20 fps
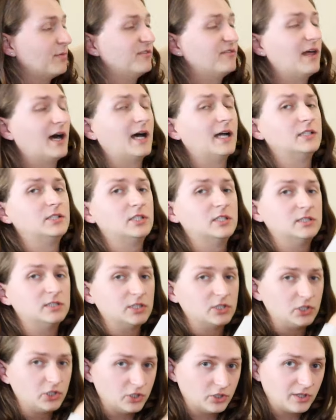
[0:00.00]
of that to
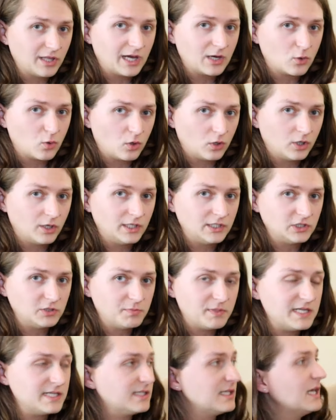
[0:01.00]
secure that 1/4-inch
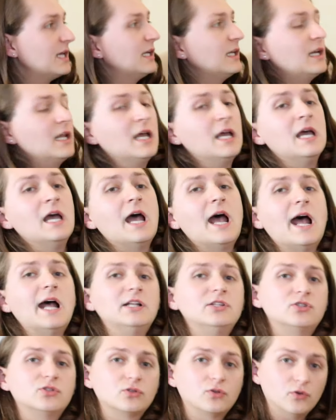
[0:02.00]
piece in
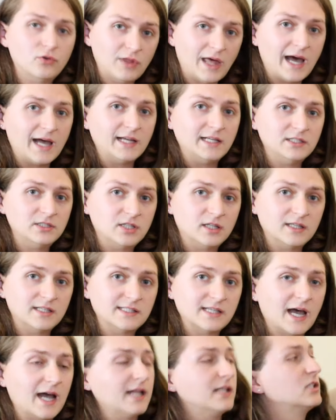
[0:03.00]
and screw that into the
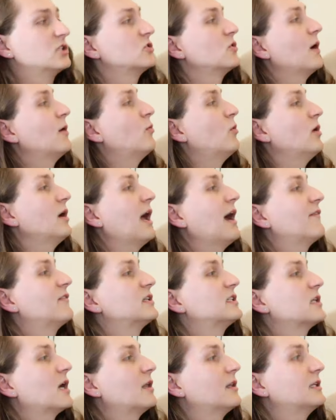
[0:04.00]
sides. So I won't have a
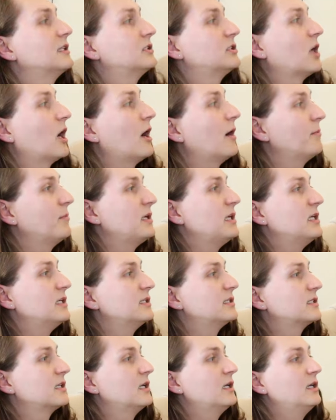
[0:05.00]
solid top
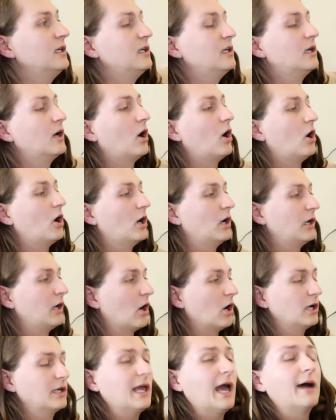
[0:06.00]
piece on
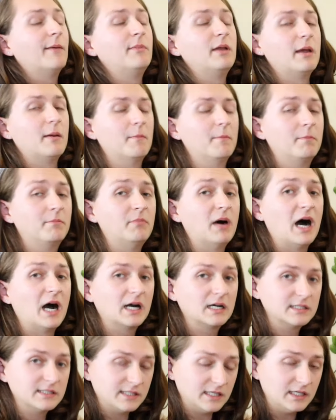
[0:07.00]
our cabinet
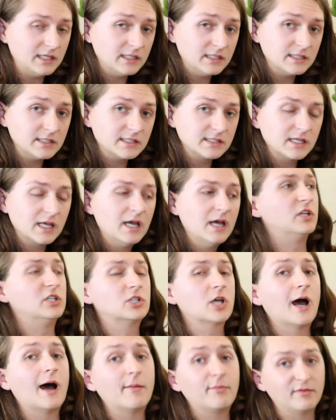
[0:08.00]
boxes. The
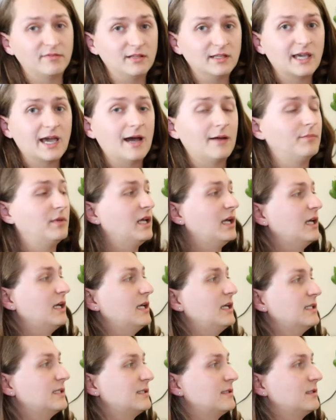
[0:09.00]
top of the cabinet
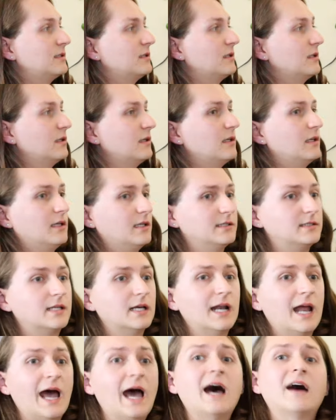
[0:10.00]
is
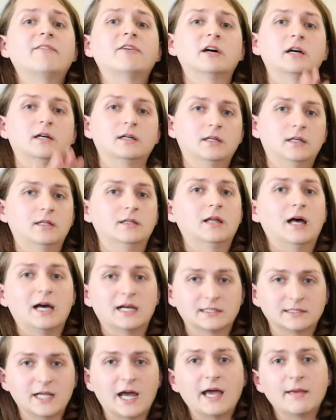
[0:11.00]
gonna have
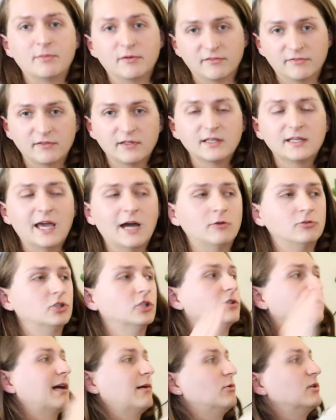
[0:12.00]
a type of
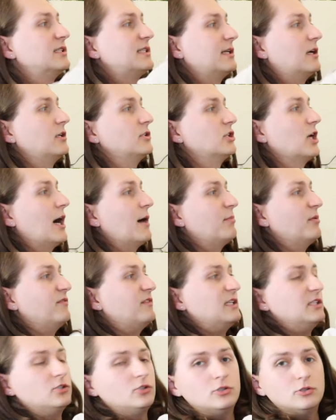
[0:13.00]
counter that will sit on top of
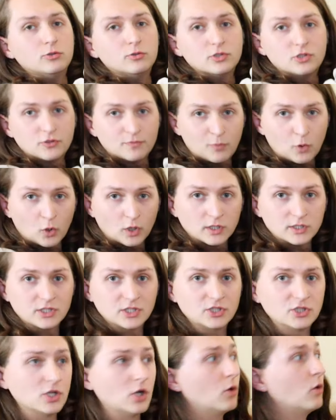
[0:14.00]
these 2 supports.
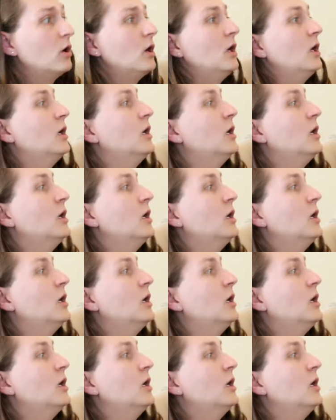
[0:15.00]
So